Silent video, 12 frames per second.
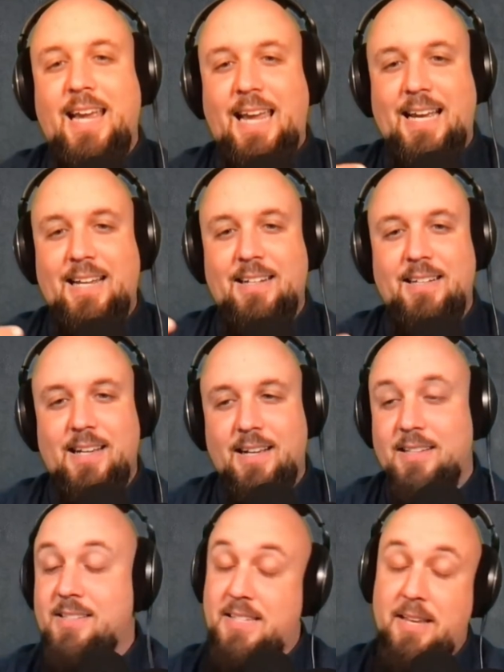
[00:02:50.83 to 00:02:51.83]
And
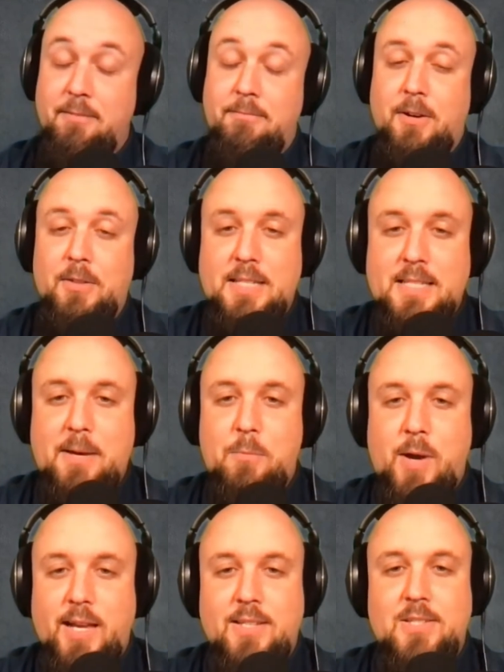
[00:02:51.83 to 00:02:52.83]
Steve felt the
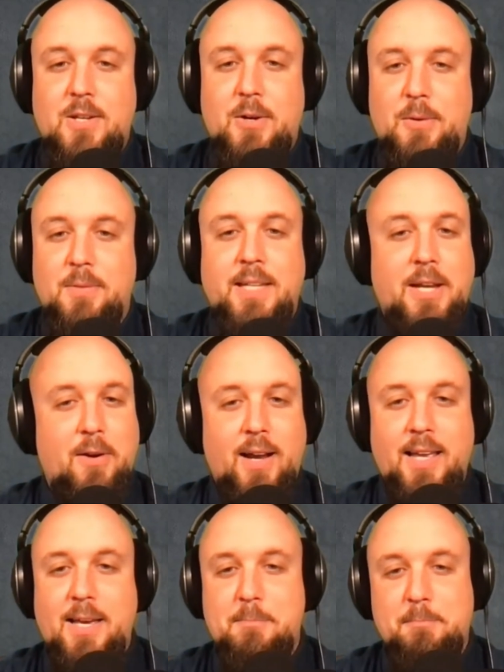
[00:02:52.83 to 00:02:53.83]
same way. So here
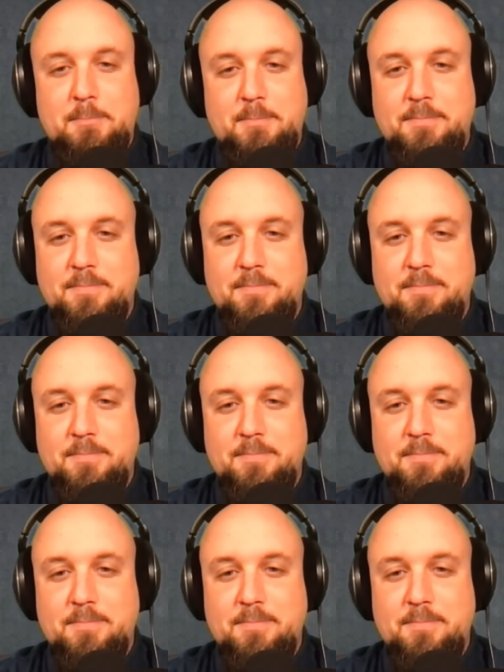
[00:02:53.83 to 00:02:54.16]
I am.